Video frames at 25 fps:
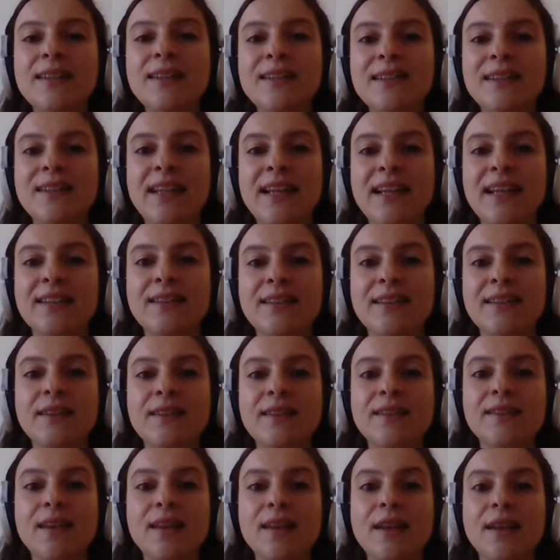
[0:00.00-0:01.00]
stated
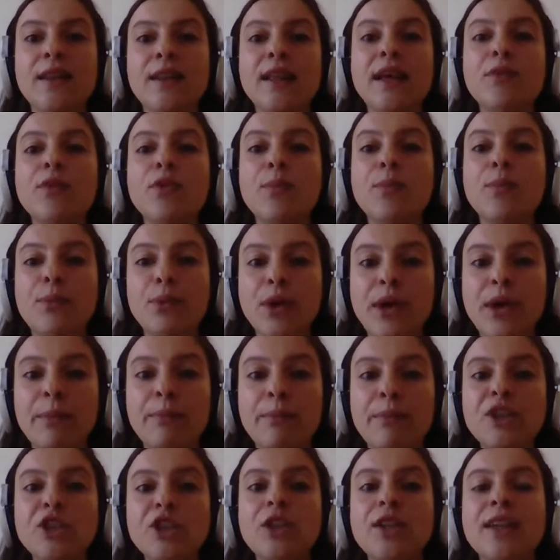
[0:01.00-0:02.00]
that the
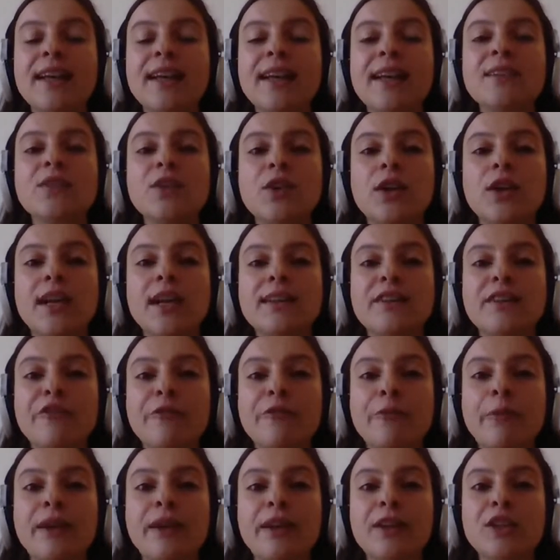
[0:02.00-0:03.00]
prohibition against collective
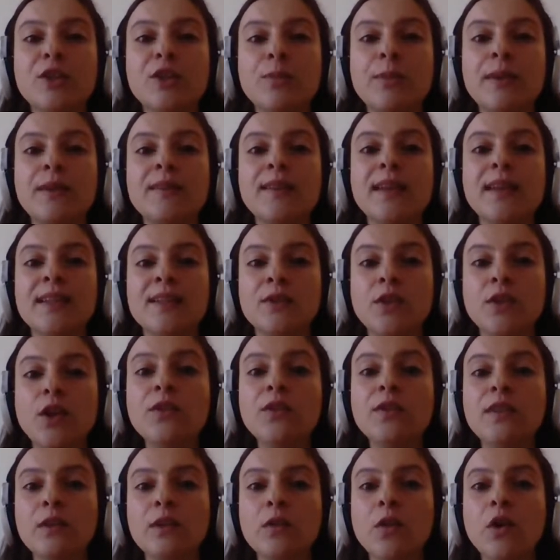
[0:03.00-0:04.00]
punishment is
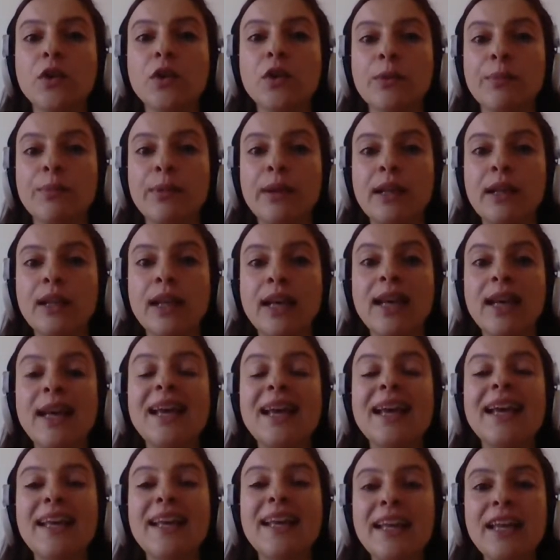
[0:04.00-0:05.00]
non-derogable,
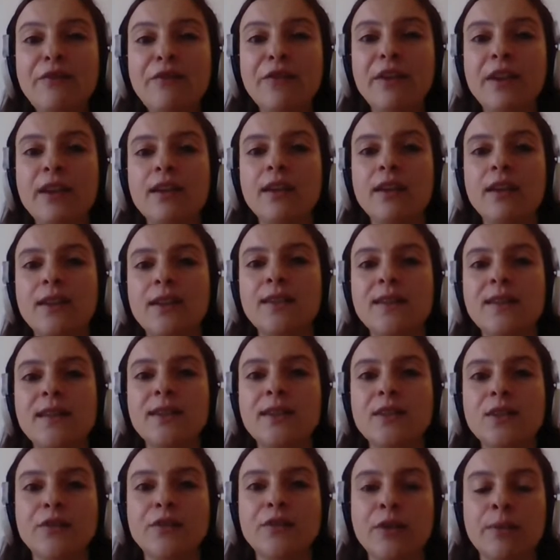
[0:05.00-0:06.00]
even in
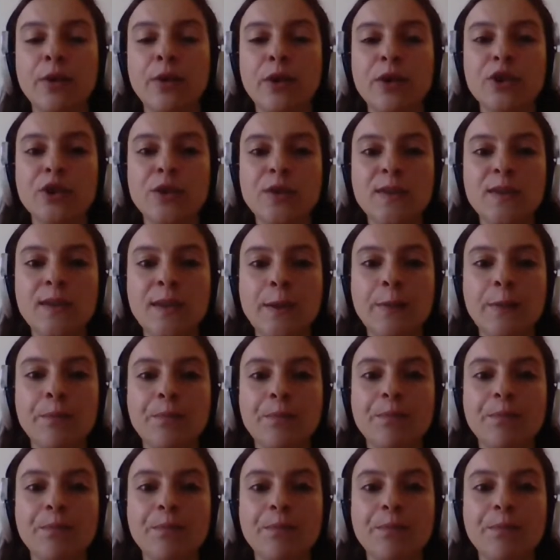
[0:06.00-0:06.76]
states of emergency.